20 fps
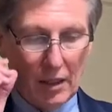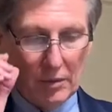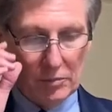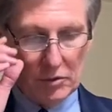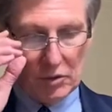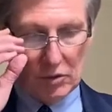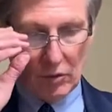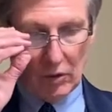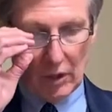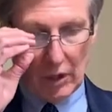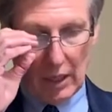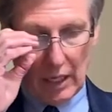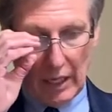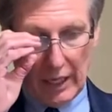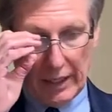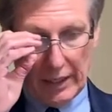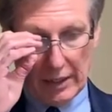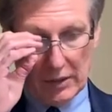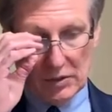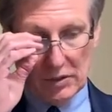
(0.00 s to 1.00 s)
So our
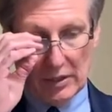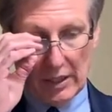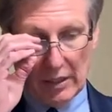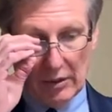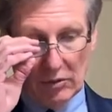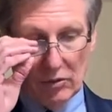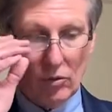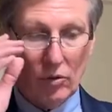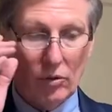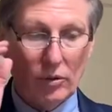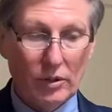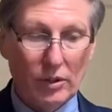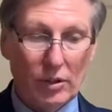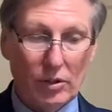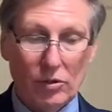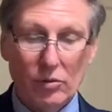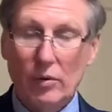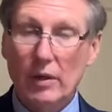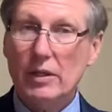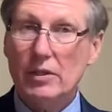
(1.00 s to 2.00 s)
highest death toll in the
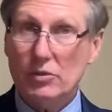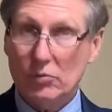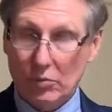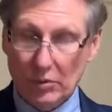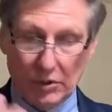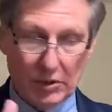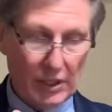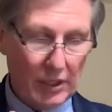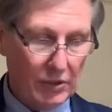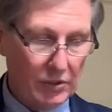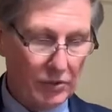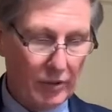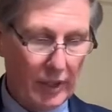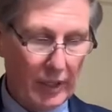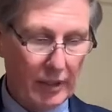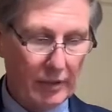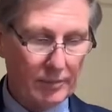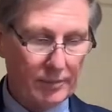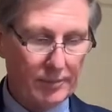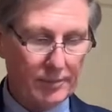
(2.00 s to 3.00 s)
U.S. was
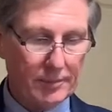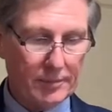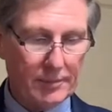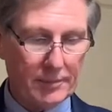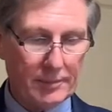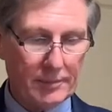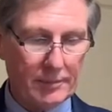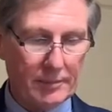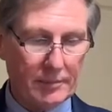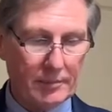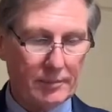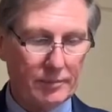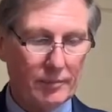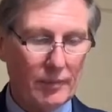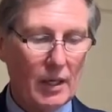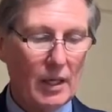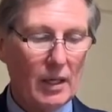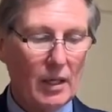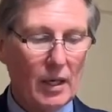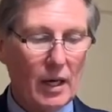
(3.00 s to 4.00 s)
yesterday.
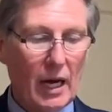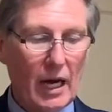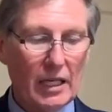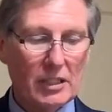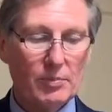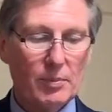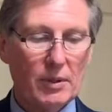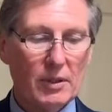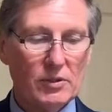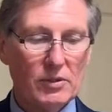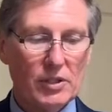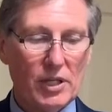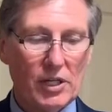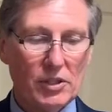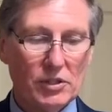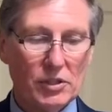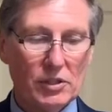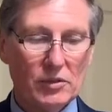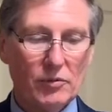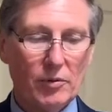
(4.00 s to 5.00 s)

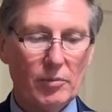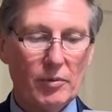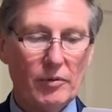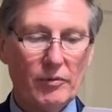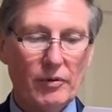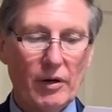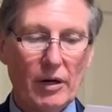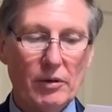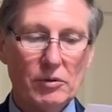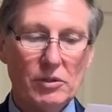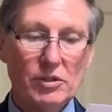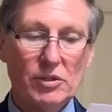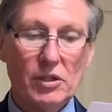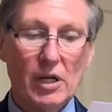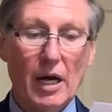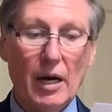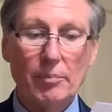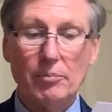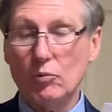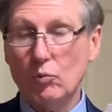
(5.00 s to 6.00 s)
Hospitalizations from the virus
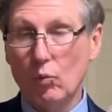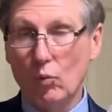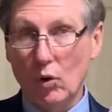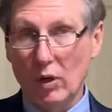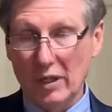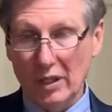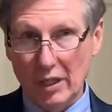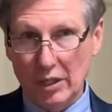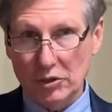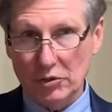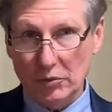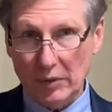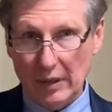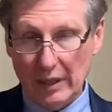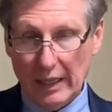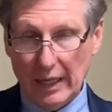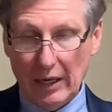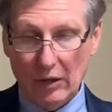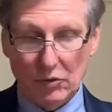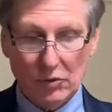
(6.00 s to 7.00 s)
topped
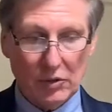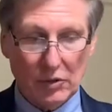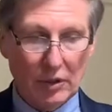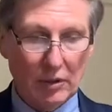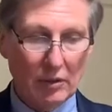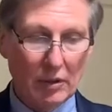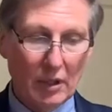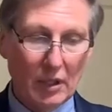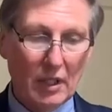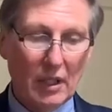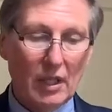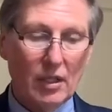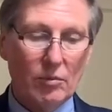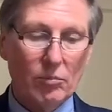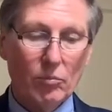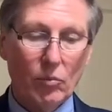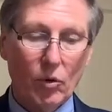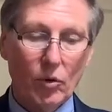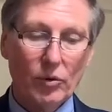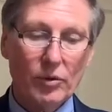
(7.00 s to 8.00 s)
100,000,
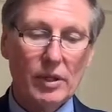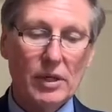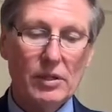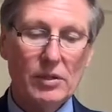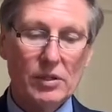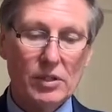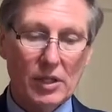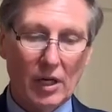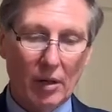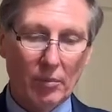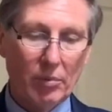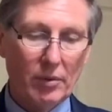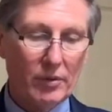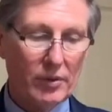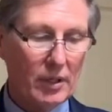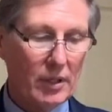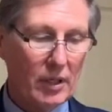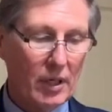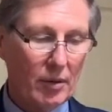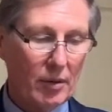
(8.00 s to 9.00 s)
more than double
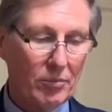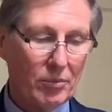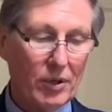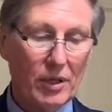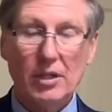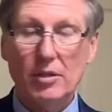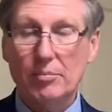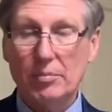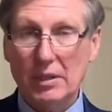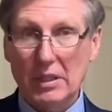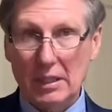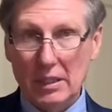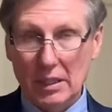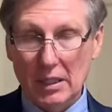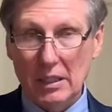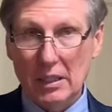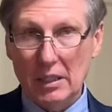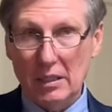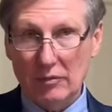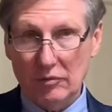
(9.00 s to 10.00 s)
the number at the
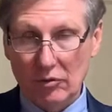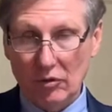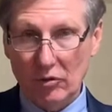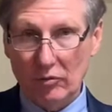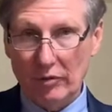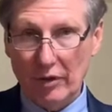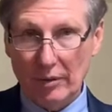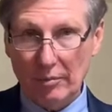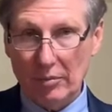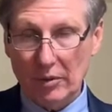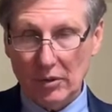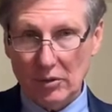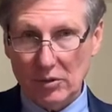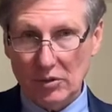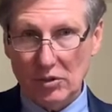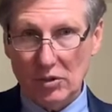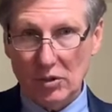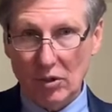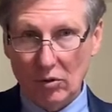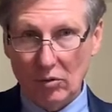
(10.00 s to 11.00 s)
beginning of November.
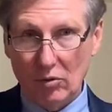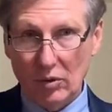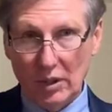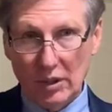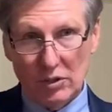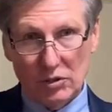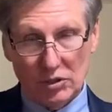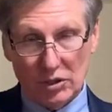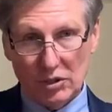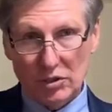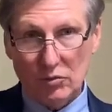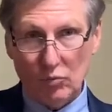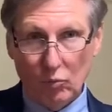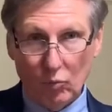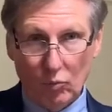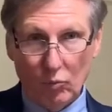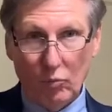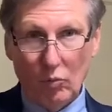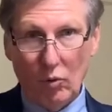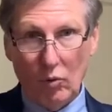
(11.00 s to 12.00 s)
So just
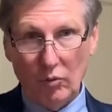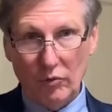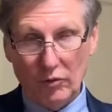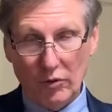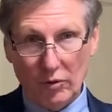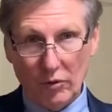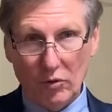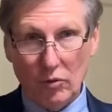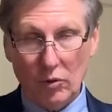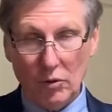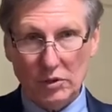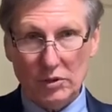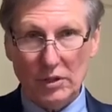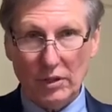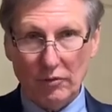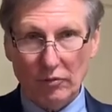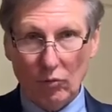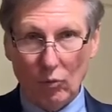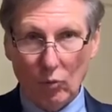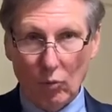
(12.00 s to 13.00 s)
over a course
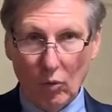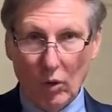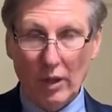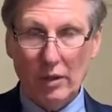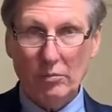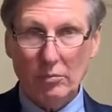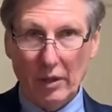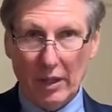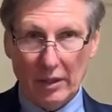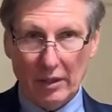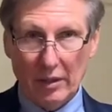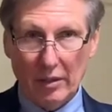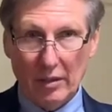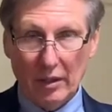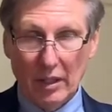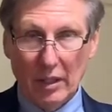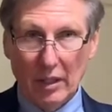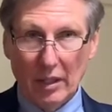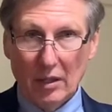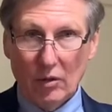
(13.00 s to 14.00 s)
of 1 month,
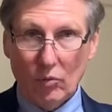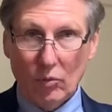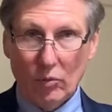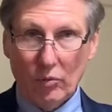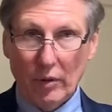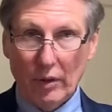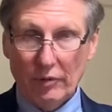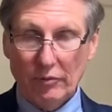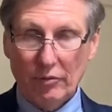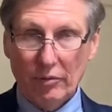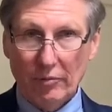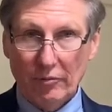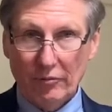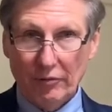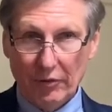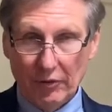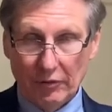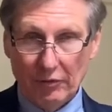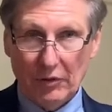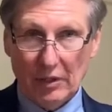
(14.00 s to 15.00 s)
we went from
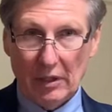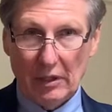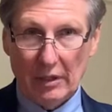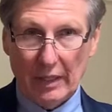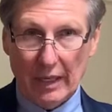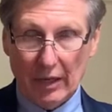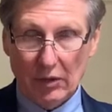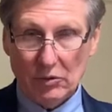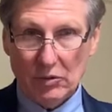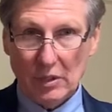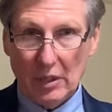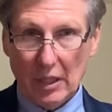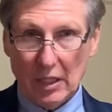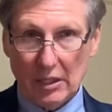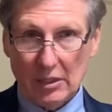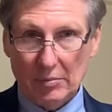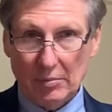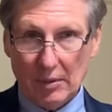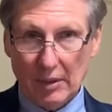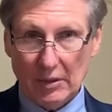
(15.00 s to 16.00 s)
50,000
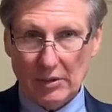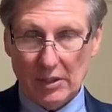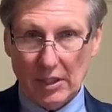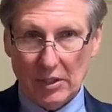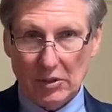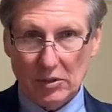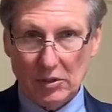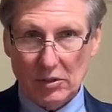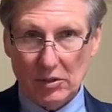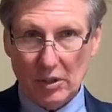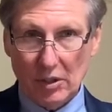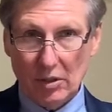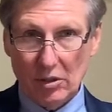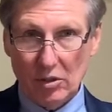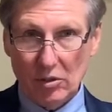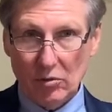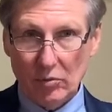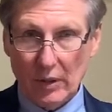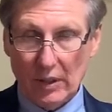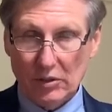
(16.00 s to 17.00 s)
hospitalizations in
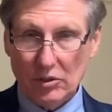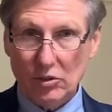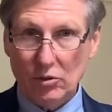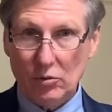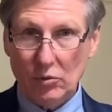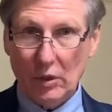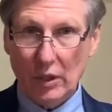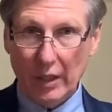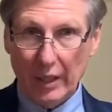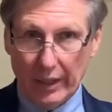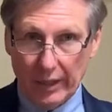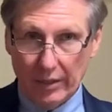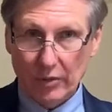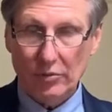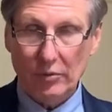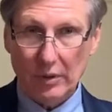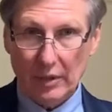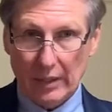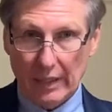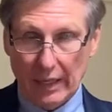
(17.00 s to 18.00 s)
the U.S. to
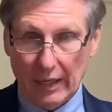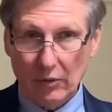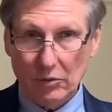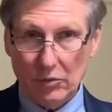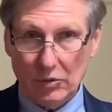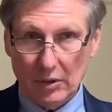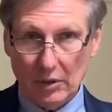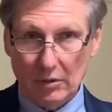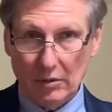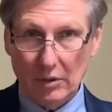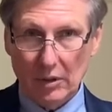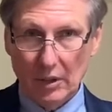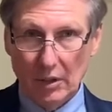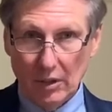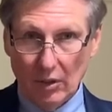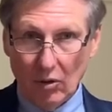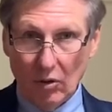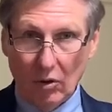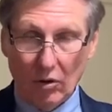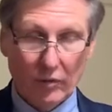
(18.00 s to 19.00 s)
100,000
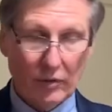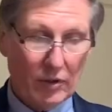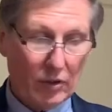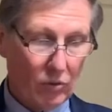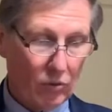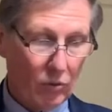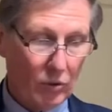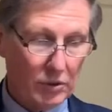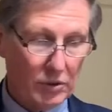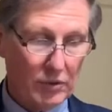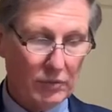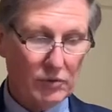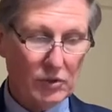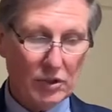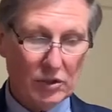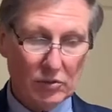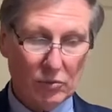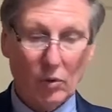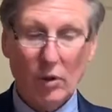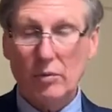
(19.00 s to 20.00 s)
over the course of
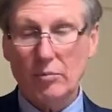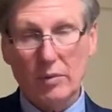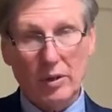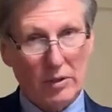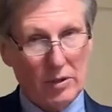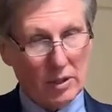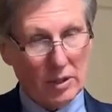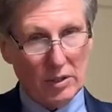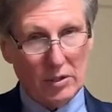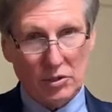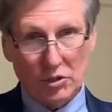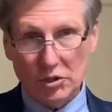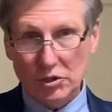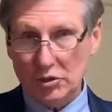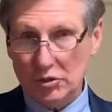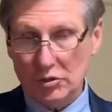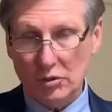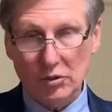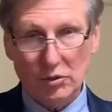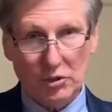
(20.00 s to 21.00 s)
just 1 month. It
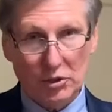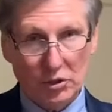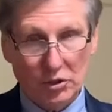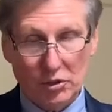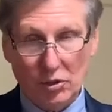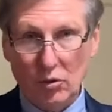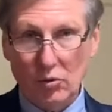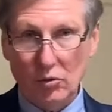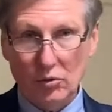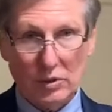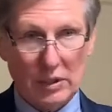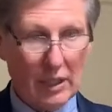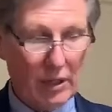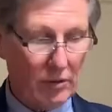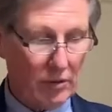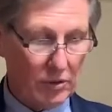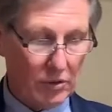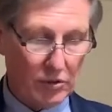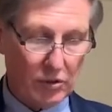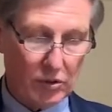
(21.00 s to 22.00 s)
sure shows
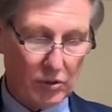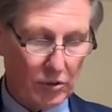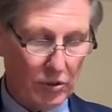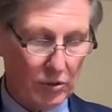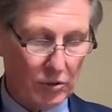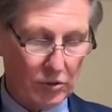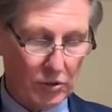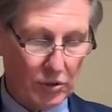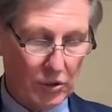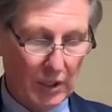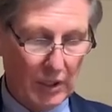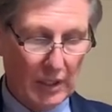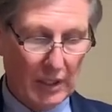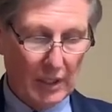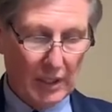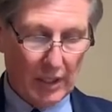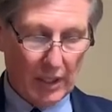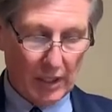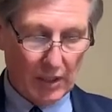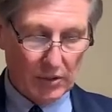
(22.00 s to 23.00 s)
how the surge
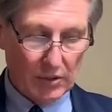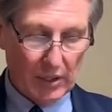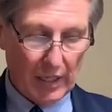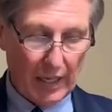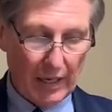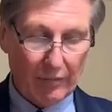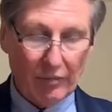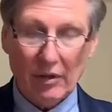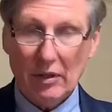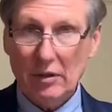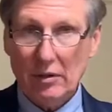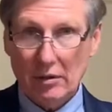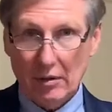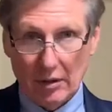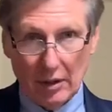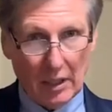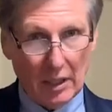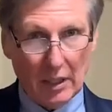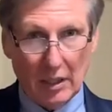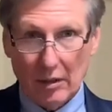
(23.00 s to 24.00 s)
is having
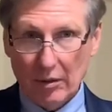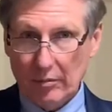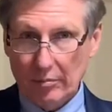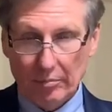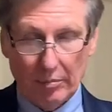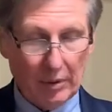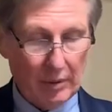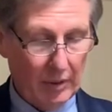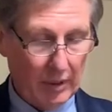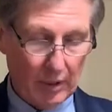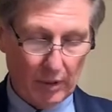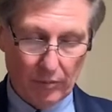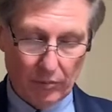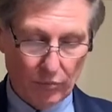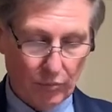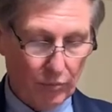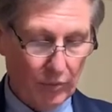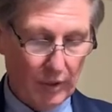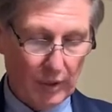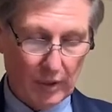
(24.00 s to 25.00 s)
a
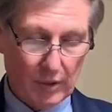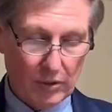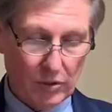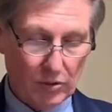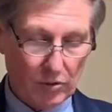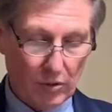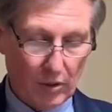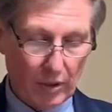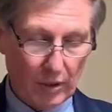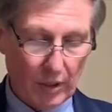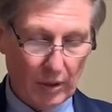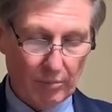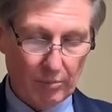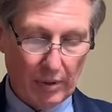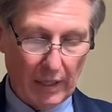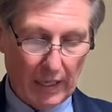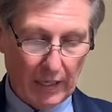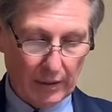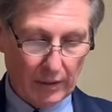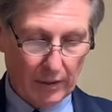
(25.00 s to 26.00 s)
really strong
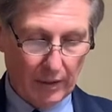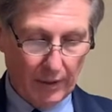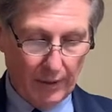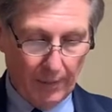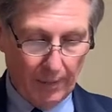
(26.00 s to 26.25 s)
impact.